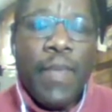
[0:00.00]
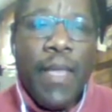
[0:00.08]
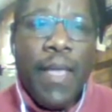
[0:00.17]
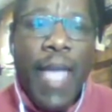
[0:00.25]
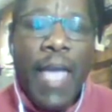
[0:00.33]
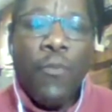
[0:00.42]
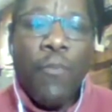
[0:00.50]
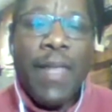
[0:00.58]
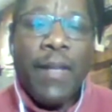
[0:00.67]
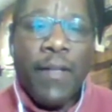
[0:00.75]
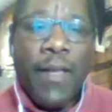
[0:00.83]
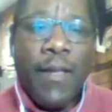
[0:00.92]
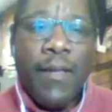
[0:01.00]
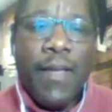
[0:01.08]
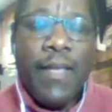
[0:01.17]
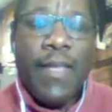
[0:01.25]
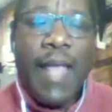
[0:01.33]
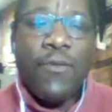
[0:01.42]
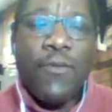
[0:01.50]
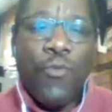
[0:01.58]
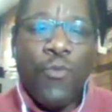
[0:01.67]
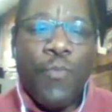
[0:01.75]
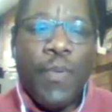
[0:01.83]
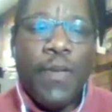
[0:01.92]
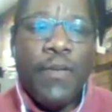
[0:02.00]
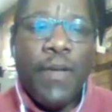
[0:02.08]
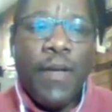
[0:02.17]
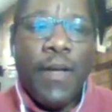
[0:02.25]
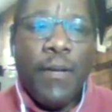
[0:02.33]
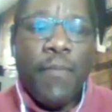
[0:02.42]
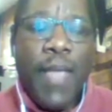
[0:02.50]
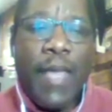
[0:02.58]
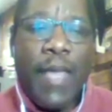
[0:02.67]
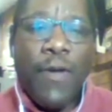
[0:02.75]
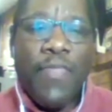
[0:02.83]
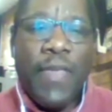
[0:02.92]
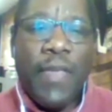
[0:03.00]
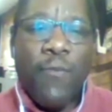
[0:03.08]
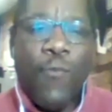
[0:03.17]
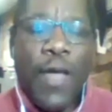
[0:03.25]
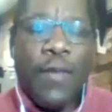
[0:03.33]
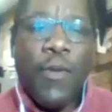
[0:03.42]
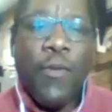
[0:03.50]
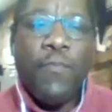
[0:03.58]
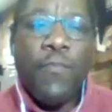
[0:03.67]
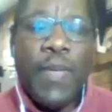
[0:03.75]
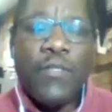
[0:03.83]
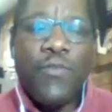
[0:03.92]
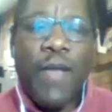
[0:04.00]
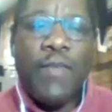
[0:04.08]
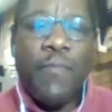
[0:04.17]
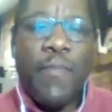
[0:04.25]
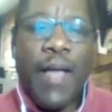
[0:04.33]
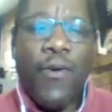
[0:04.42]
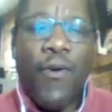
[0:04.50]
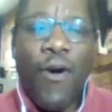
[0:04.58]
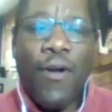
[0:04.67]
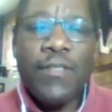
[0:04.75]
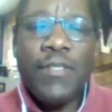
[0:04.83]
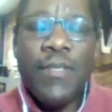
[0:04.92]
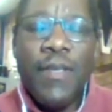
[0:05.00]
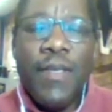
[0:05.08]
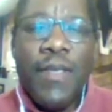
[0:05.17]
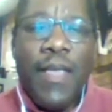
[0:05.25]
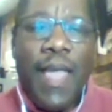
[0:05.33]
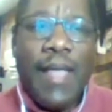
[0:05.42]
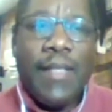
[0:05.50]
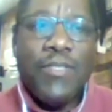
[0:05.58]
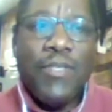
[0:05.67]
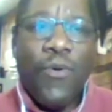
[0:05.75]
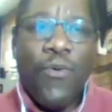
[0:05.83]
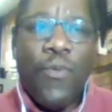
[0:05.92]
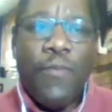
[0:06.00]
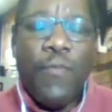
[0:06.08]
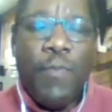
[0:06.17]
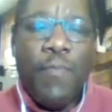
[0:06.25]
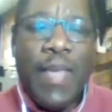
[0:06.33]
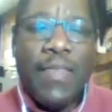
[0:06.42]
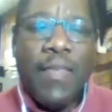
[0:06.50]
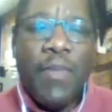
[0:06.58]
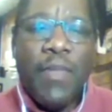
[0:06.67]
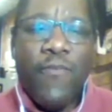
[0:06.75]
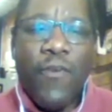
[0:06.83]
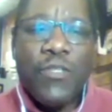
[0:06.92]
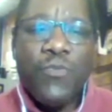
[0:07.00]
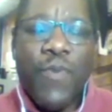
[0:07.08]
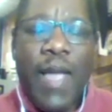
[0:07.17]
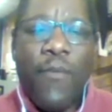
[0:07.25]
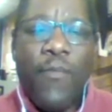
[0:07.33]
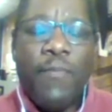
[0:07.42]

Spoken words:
Hanno Metala and that group. Hanno, I think, wound up being drafted by the Hawks. And so we beat them in the first round.